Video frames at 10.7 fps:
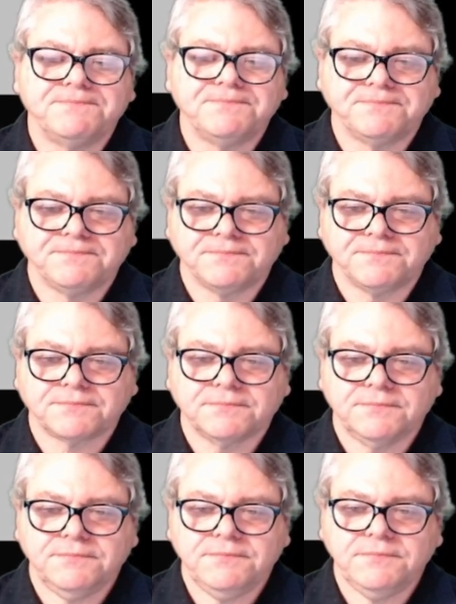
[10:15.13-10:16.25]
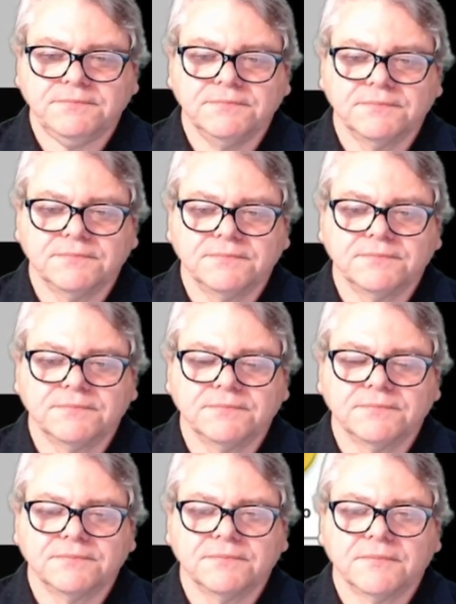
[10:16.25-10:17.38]

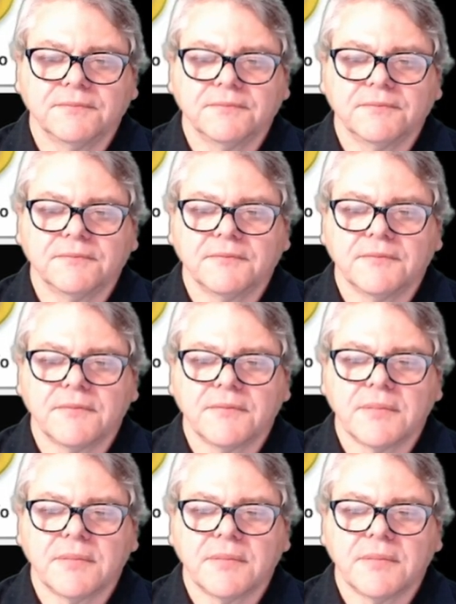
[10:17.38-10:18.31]
(silence)